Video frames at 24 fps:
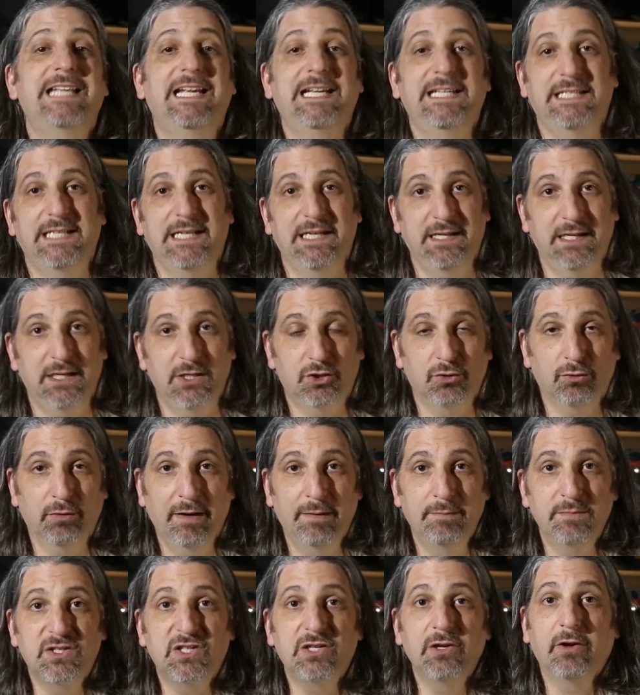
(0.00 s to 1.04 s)
18-inch
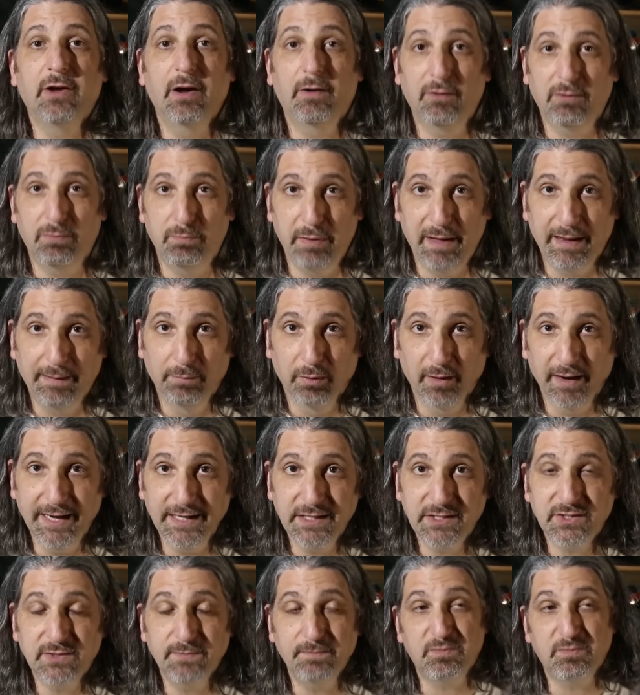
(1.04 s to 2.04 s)
rims to go with big brakes.